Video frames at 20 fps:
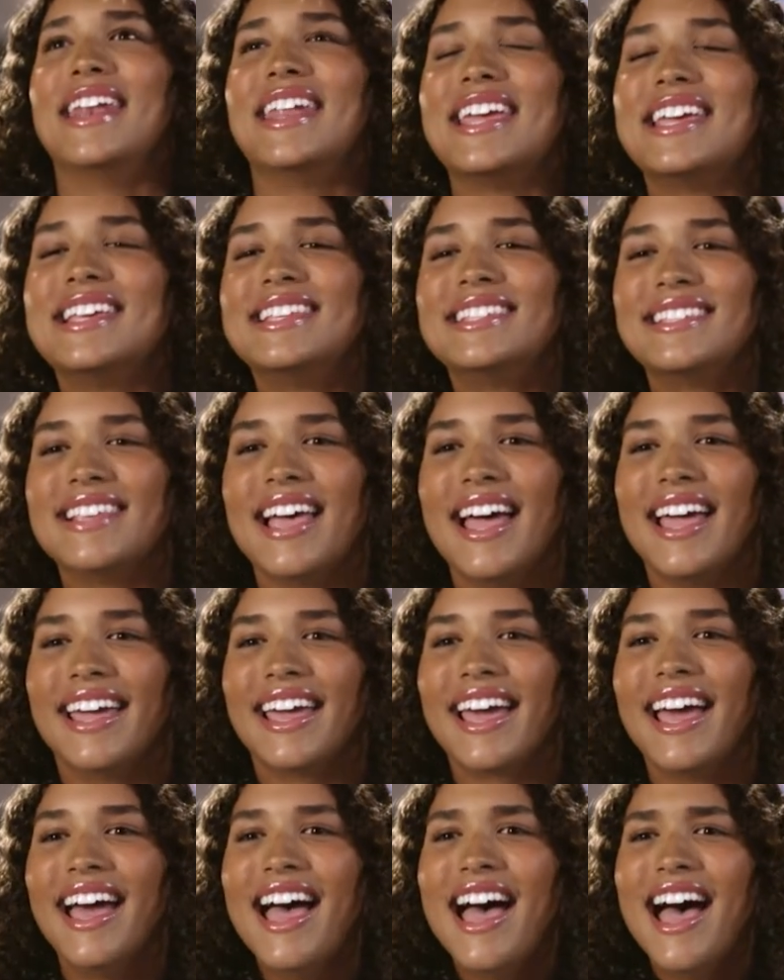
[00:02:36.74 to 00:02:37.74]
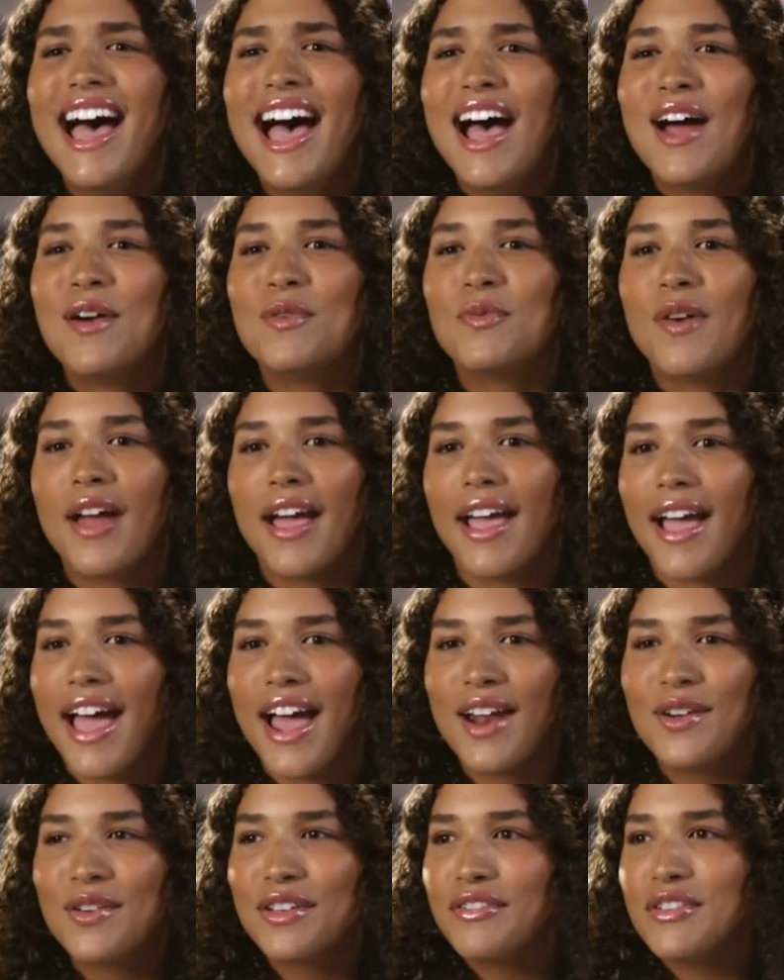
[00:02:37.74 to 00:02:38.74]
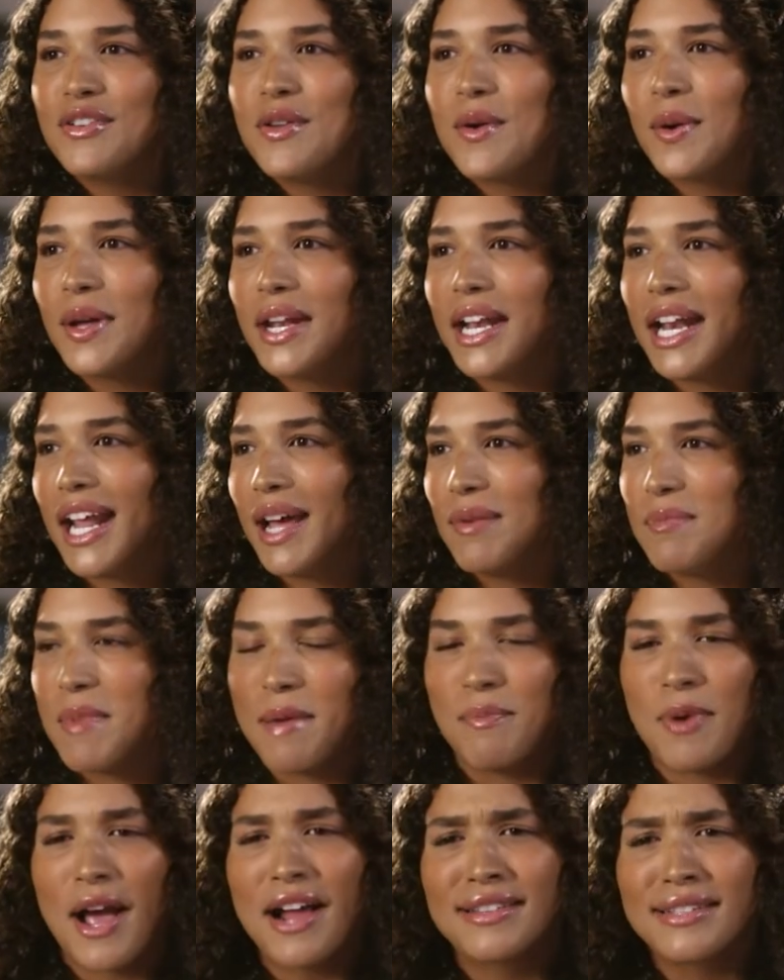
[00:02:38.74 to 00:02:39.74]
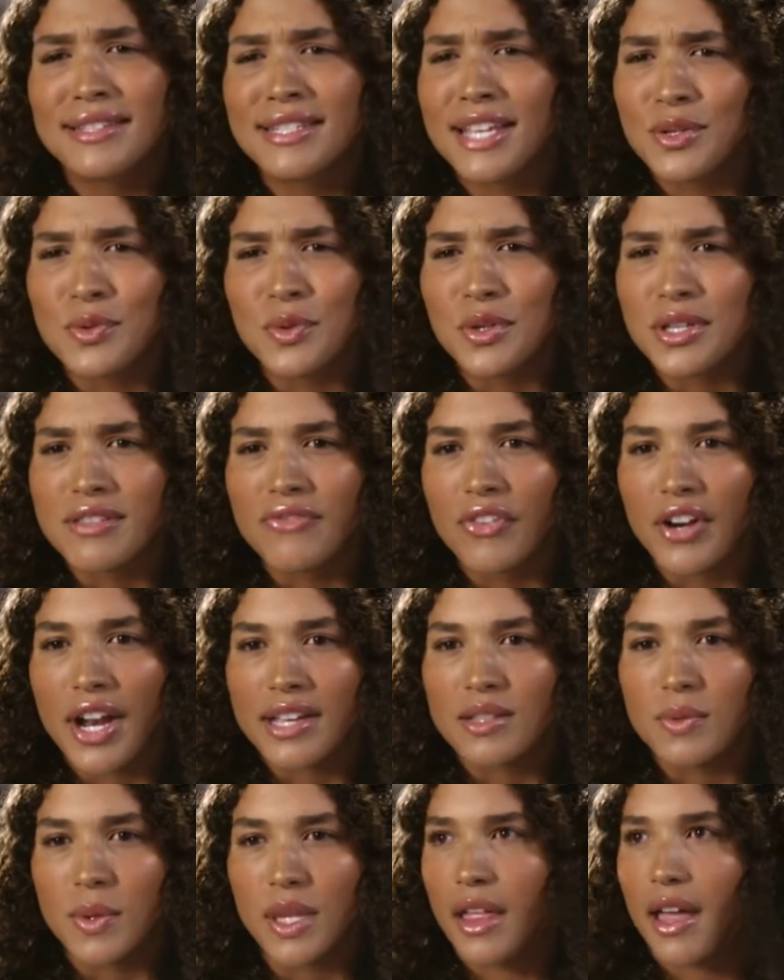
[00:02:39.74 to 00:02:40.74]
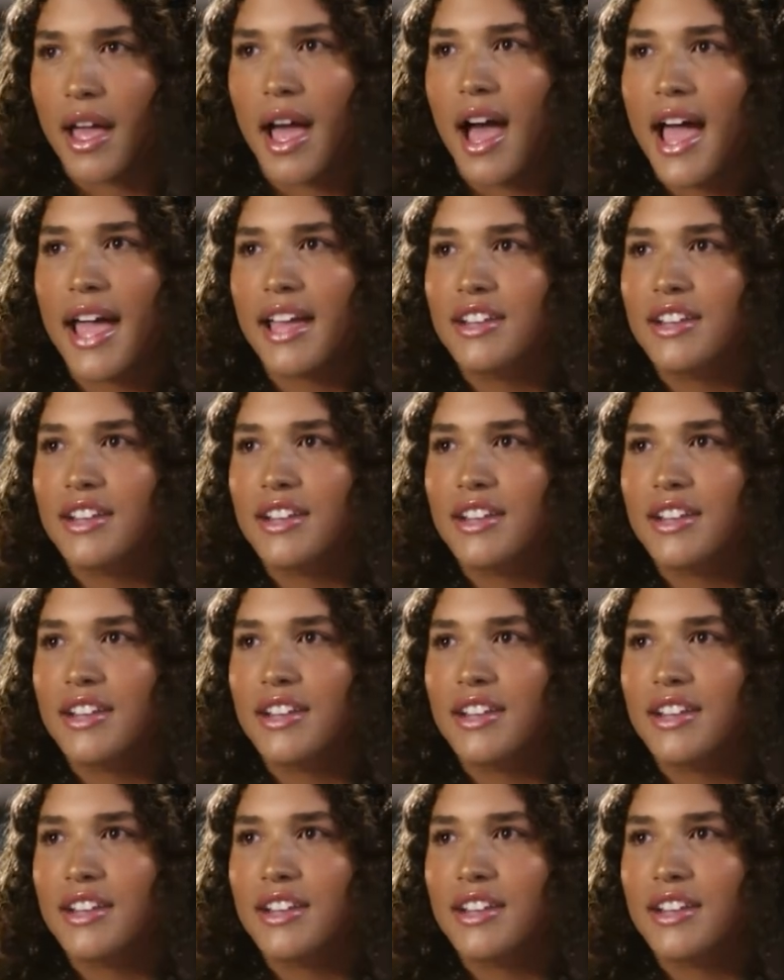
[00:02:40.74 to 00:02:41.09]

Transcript: is. I don't like, even know who I am at 20. Right, I don't even know what my practice schedule is for next week. Right. Like, I